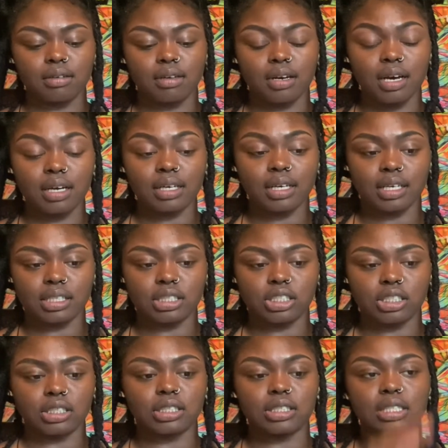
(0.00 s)

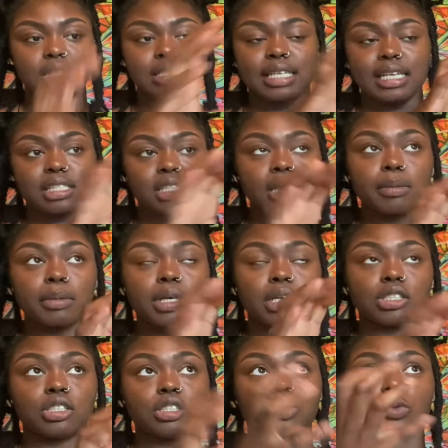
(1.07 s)
unconscious is that
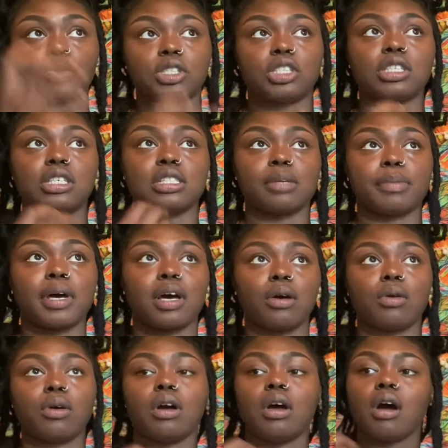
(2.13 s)
subconscious, which is about